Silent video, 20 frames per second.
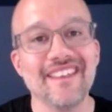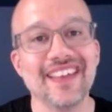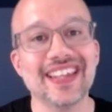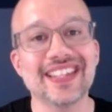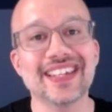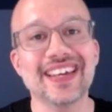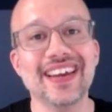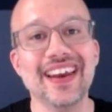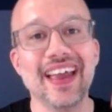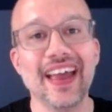
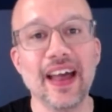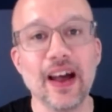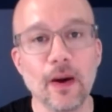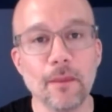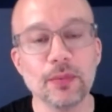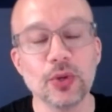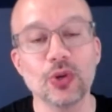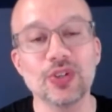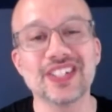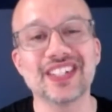That's going to
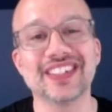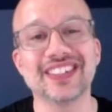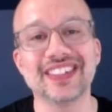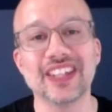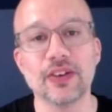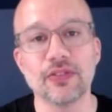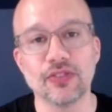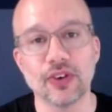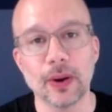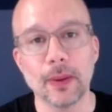help your
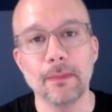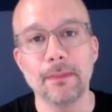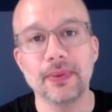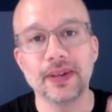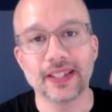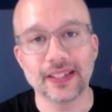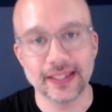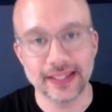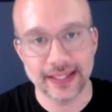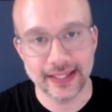
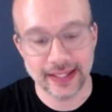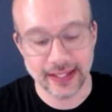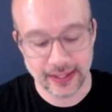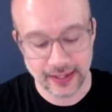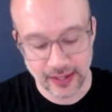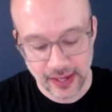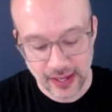deliverability.